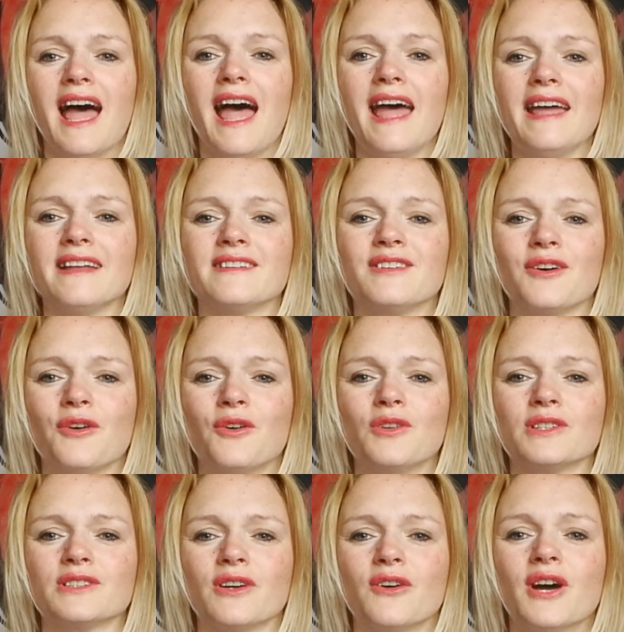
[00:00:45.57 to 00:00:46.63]
And
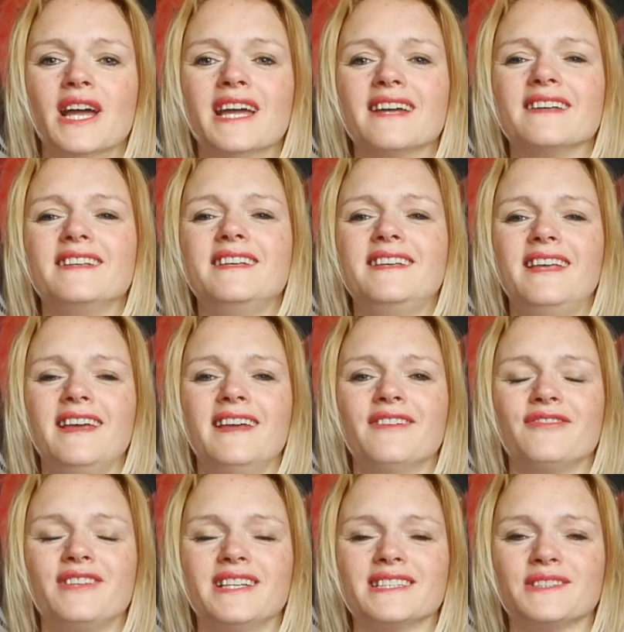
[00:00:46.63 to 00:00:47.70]
also
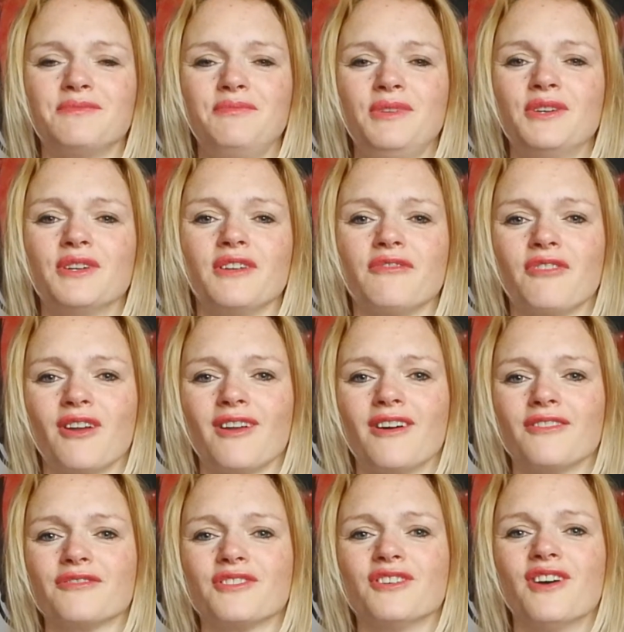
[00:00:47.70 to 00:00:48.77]
give this beautiful
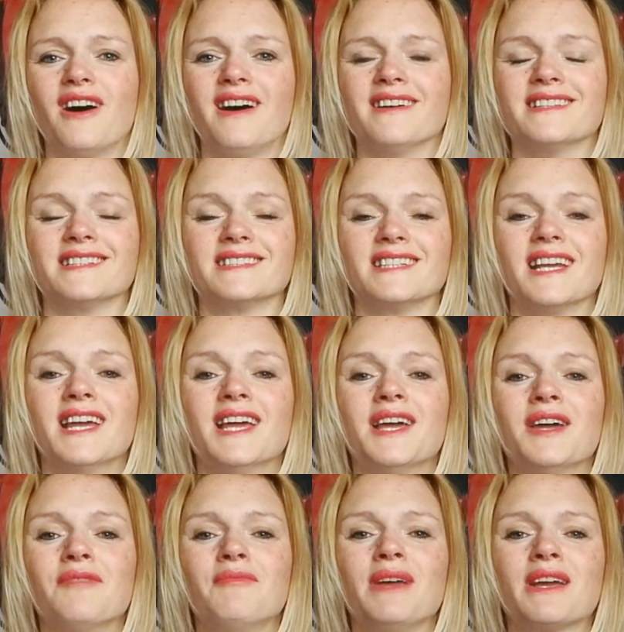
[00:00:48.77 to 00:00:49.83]
love to others,
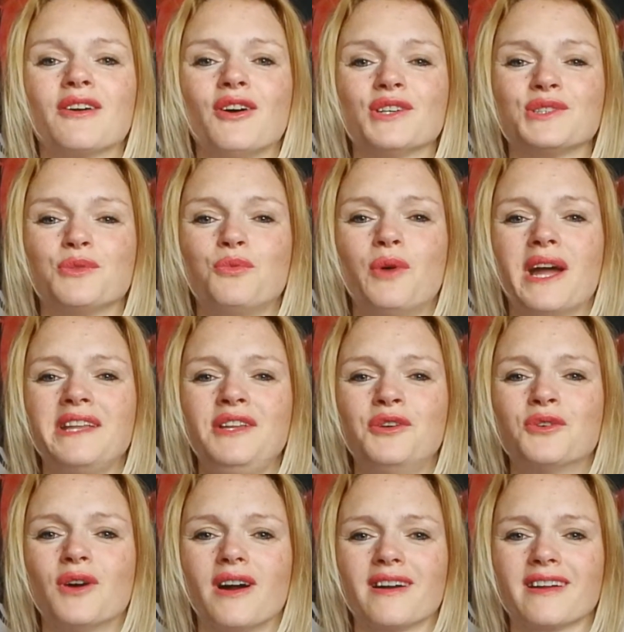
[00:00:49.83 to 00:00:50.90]
because when
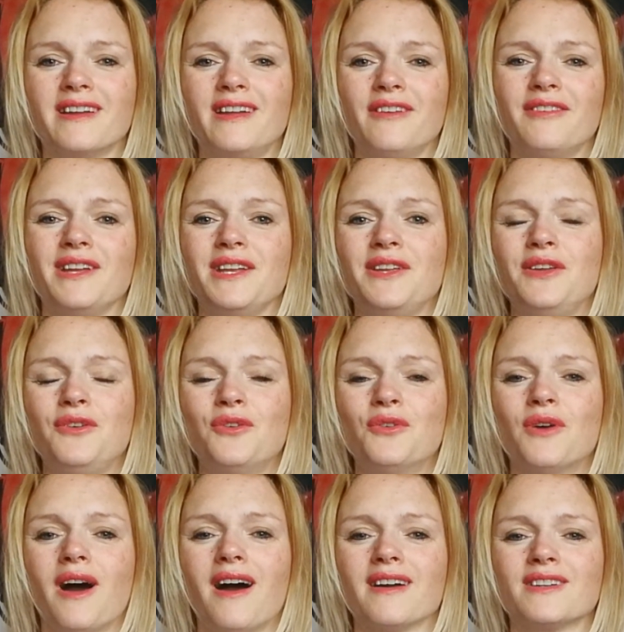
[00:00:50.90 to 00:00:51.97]
you are giving,
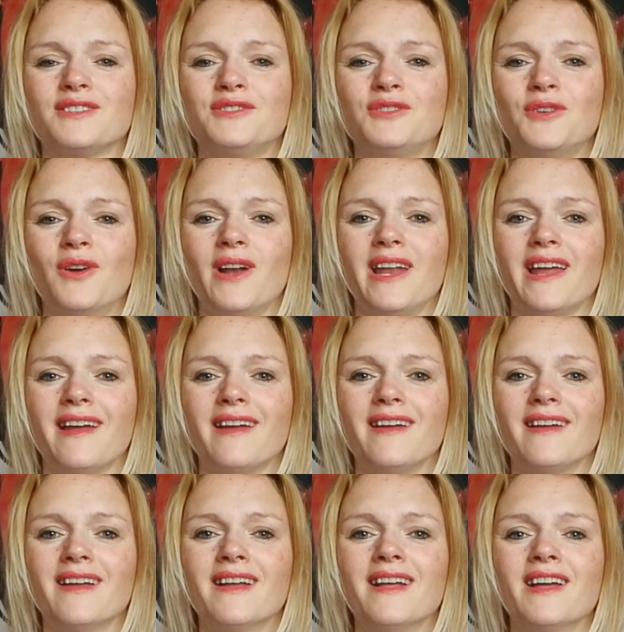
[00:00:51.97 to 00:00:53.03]
you are truly
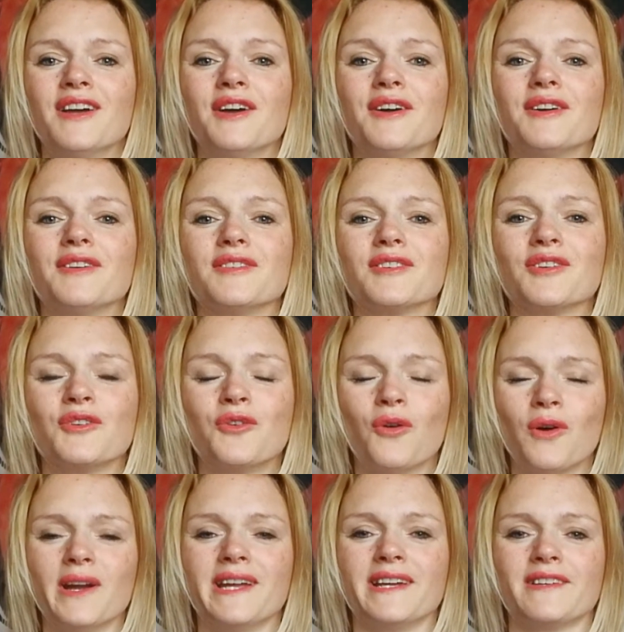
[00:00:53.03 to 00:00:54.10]

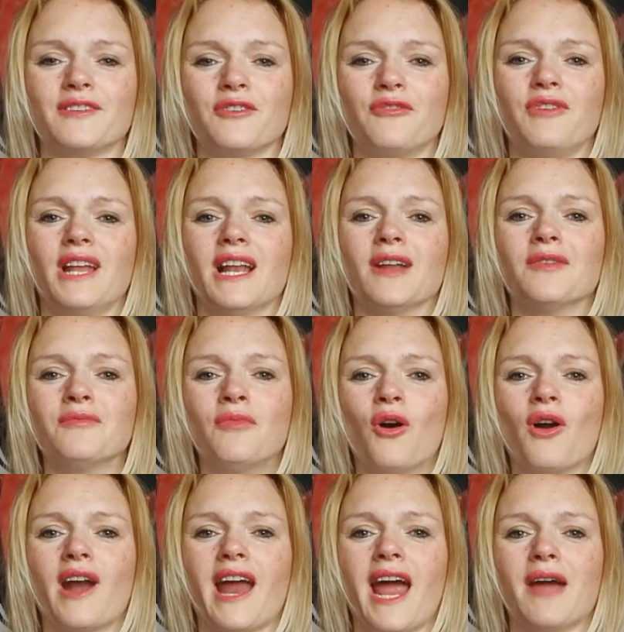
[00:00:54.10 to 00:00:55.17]
going to feel
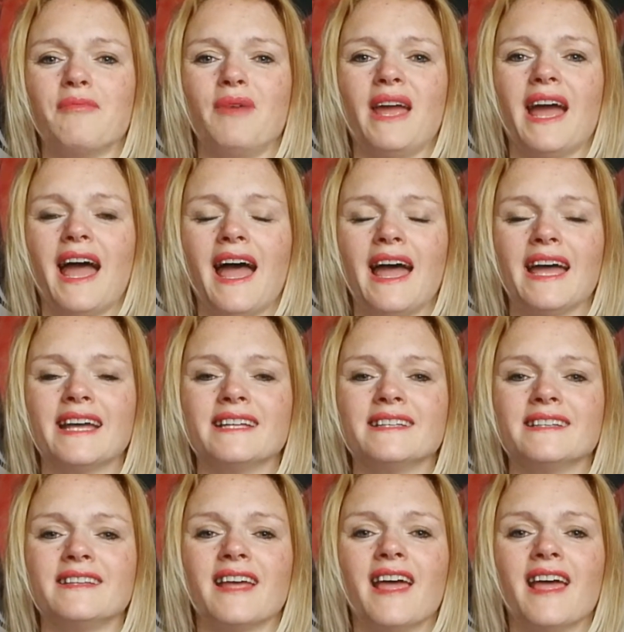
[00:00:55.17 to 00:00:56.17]
more happy. And